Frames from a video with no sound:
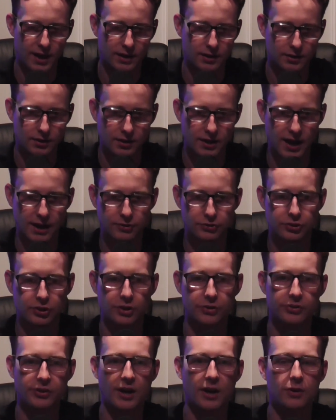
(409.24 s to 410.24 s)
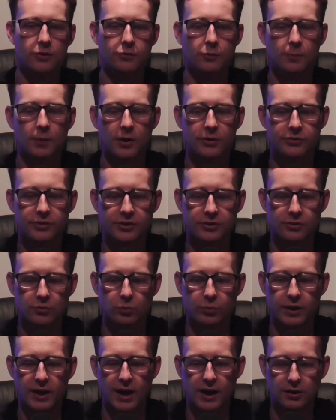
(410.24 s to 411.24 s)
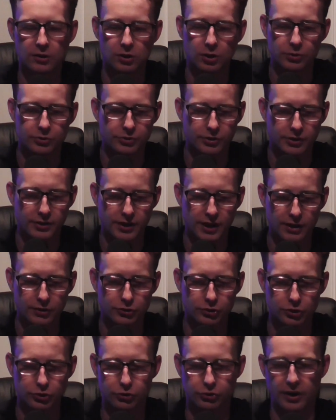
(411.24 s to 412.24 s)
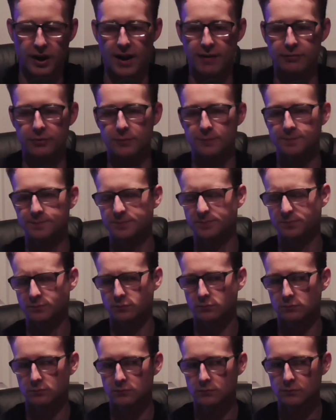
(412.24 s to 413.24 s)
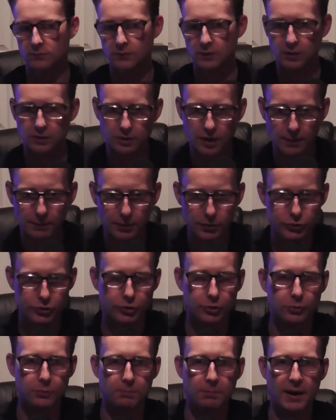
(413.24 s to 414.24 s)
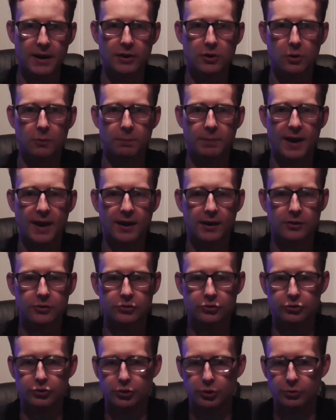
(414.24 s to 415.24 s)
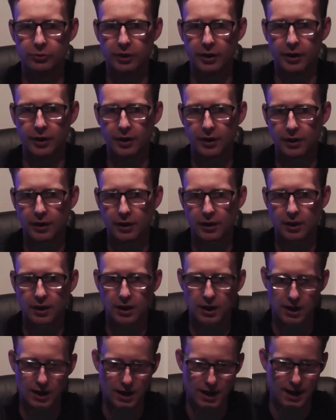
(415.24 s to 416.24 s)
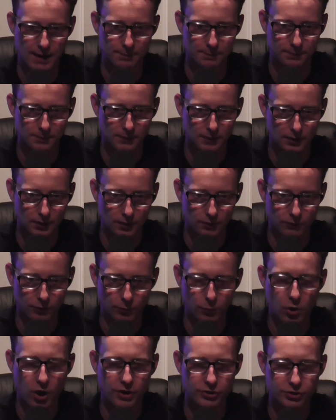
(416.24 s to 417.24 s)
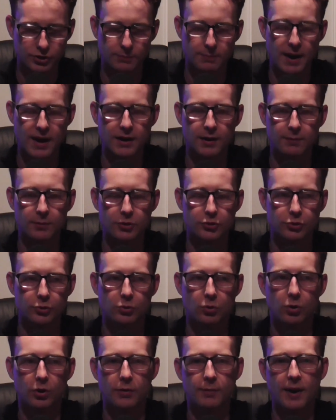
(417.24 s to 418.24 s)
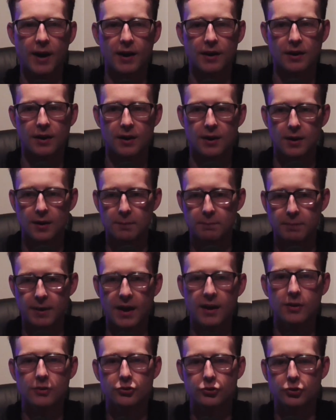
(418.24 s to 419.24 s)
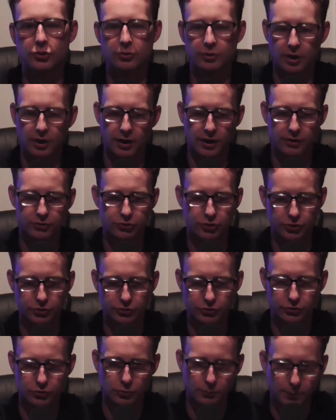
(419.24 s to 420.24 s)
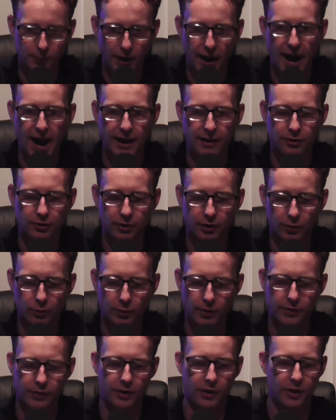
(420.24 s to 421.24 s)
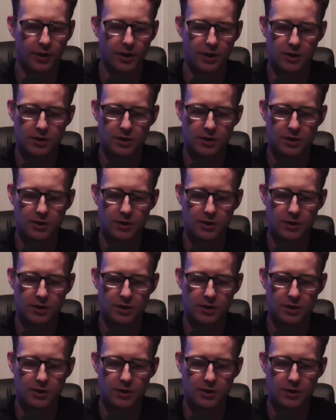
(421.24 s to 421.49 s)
into next year's college football season, we head closer to next year's draft. Number two, Michael Penix Jr. From Washington, my number two quarterback. Penix Jr. is just super accurate, whether,